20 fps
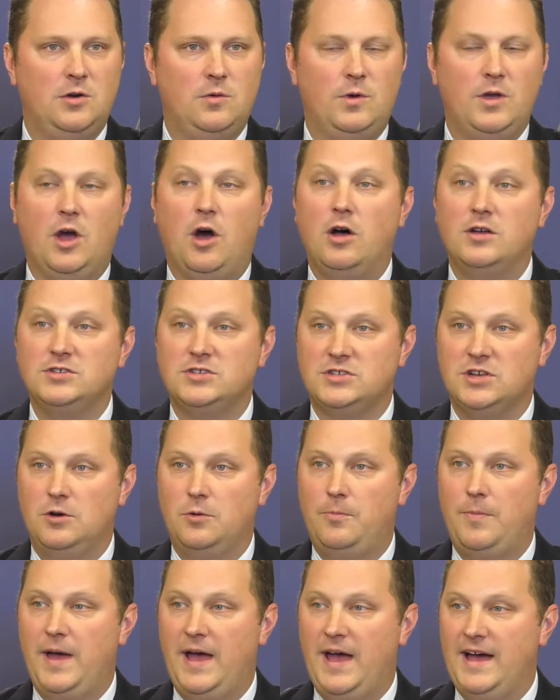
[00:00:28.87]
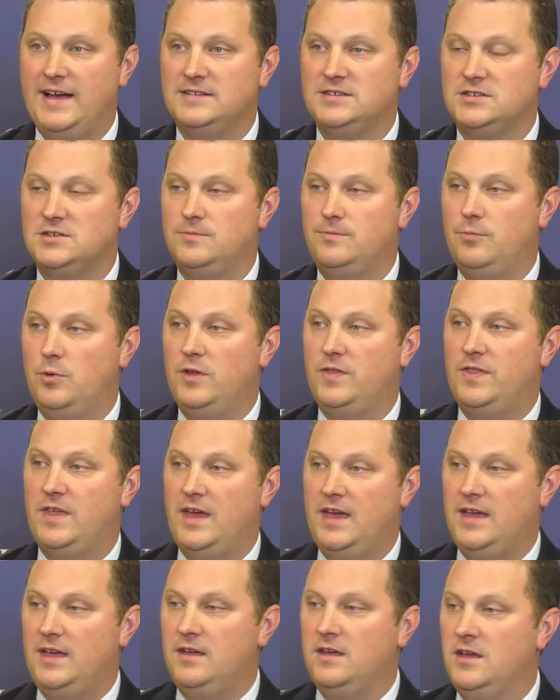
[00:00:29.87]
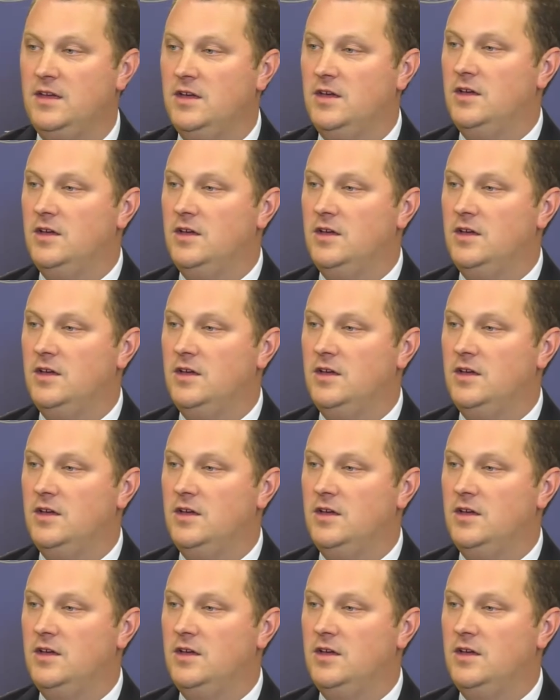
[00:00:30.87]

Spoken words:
We also passed with a